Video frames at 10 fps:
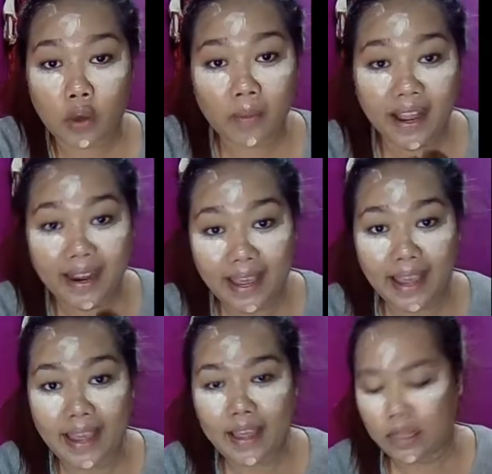
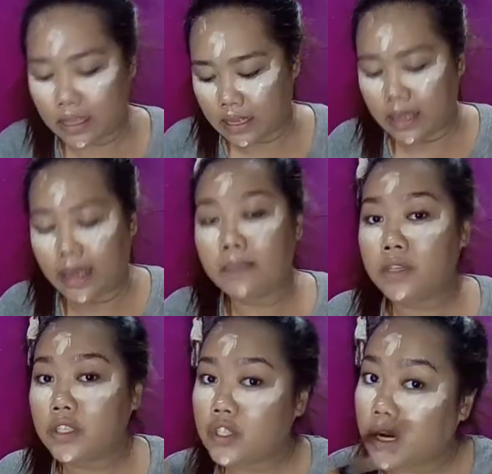magaling. I'm
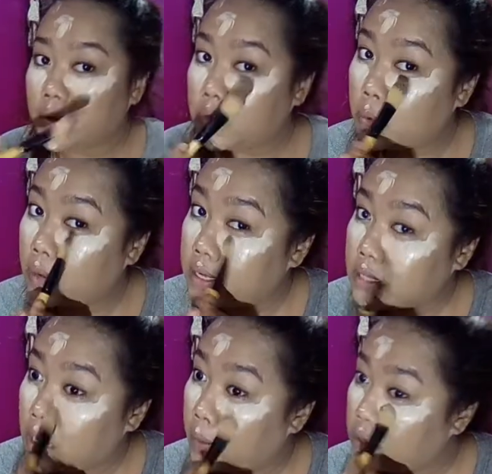just sharing you
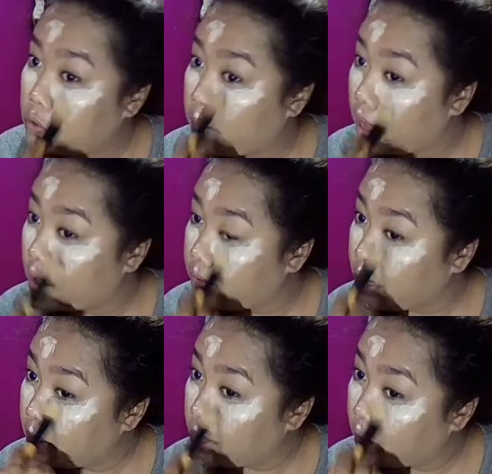guys how I do my
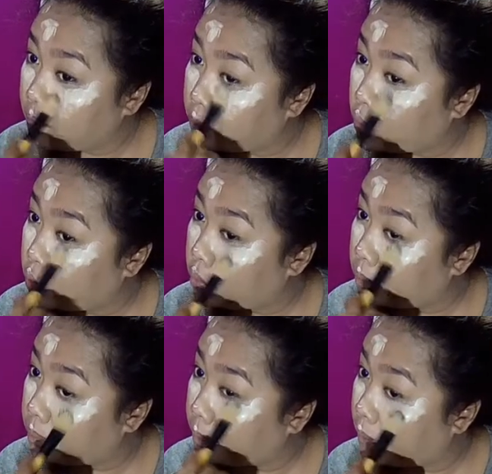everyday makeup look
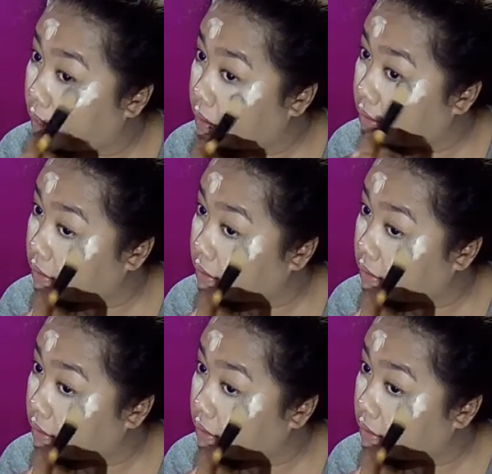pag